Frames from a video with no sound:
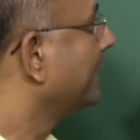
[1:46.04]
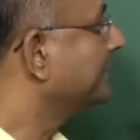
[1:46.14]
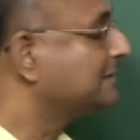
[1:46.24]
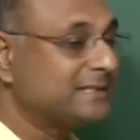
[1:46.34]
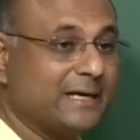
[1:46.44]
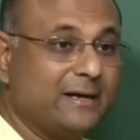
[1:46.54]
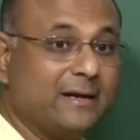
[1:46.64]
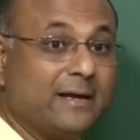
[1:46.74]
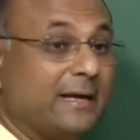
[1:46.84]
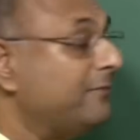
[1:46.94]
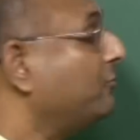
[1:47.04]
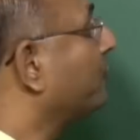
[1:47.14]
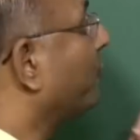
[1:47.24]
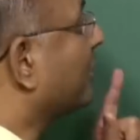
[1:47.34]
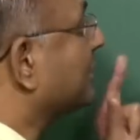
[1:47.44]
Instead, if you
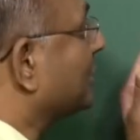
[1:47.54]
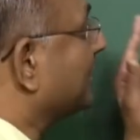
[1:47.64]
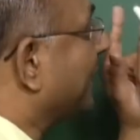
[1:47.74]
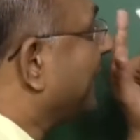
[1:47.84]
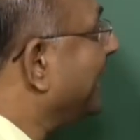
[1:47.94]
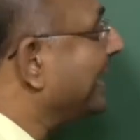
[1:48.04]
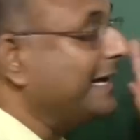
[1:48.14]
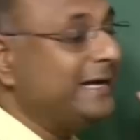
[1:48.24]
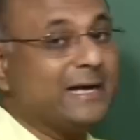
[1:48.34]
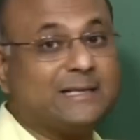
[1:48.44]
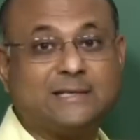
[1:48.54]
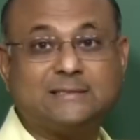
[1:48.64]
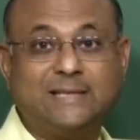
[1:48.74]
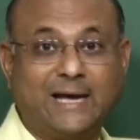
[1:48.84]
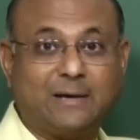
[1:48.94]
focus on the key idea that
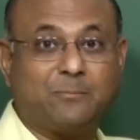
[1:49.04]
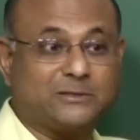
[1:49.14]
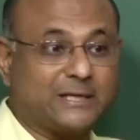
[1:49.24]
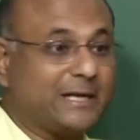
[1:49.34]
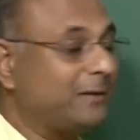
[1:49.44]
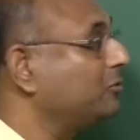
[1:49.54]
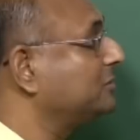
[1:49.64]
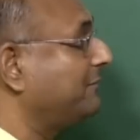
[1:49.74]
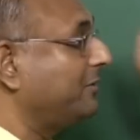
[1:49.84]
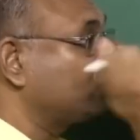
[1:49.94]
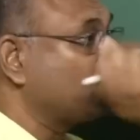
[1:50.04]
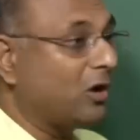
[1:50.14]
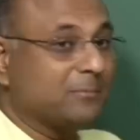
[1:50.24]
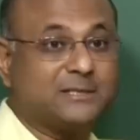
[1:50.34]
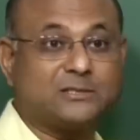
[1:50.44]
is there in projectile motion, when you
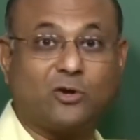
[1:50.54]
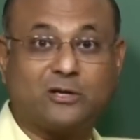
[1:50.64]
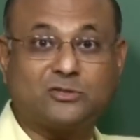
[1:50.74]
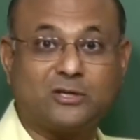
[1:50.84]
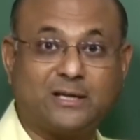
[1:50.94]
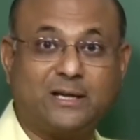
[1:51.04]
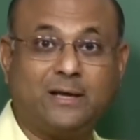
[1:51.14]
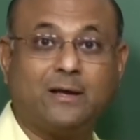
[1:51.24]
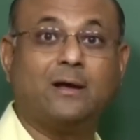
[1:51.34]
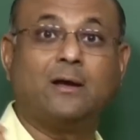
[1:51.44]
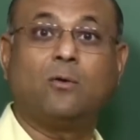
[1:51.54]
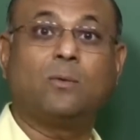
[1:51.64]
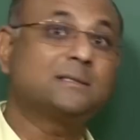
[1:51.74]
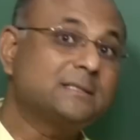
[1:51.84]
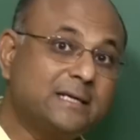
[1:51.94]
throw objects horizontally,
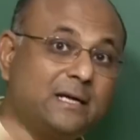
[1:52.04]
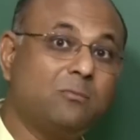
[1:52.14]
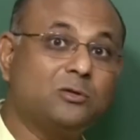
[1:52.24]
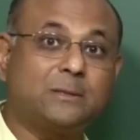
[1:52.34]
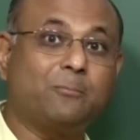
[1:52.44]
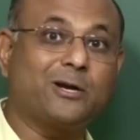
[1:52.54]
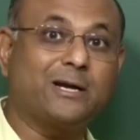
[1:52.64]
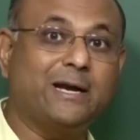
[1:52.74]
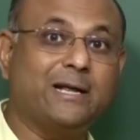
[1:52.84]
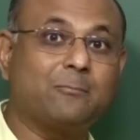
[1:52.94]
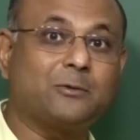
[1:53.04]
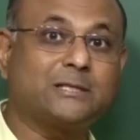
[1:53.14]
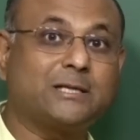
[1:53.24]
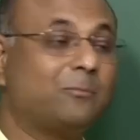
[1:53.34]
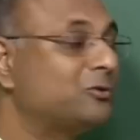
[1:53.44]
what is the single most important idea in projectile